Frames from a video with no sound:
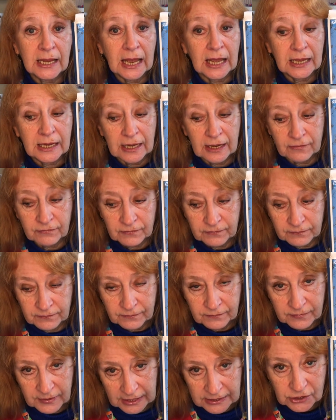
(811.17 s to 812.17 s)
I have
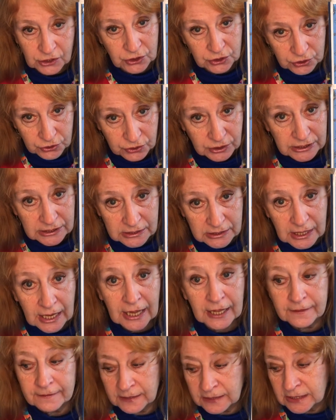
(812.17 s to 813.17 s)
then studied that,
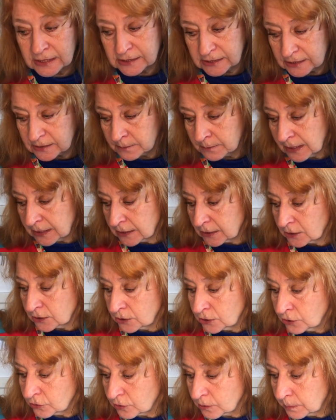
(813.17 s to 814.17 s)
and then I did make
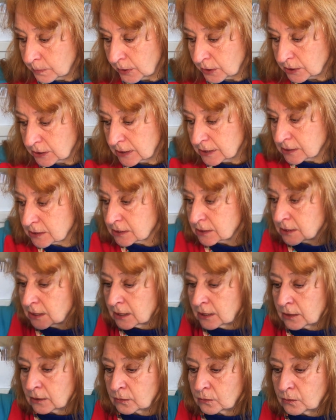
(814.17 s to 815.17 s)
another bodice.
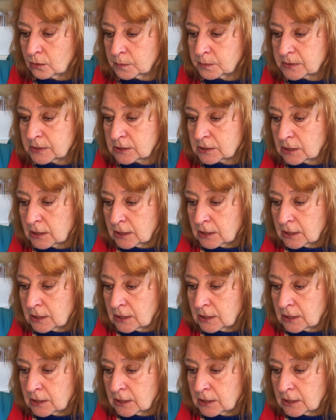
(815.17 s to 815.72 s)
Whoops.